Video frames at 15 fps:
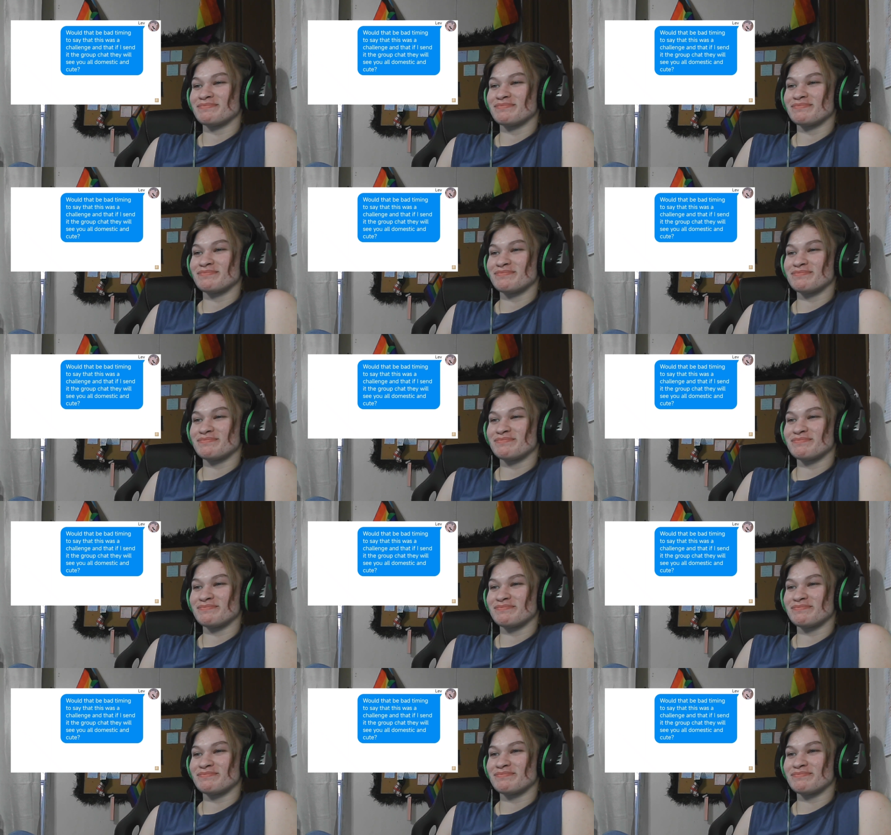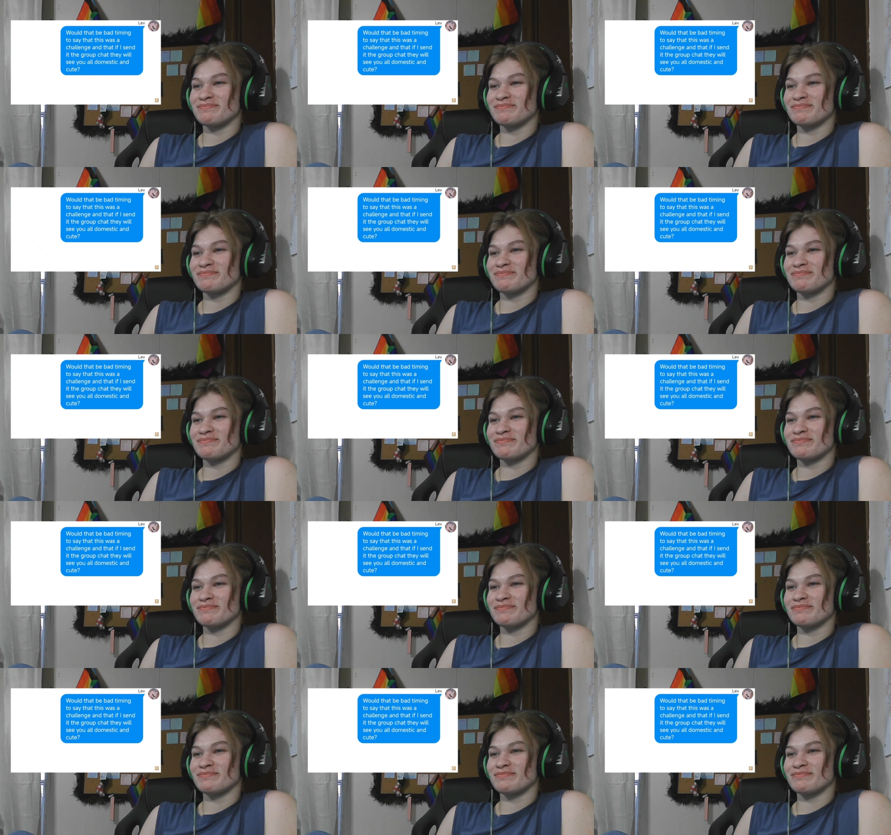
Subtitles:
(no one is talking)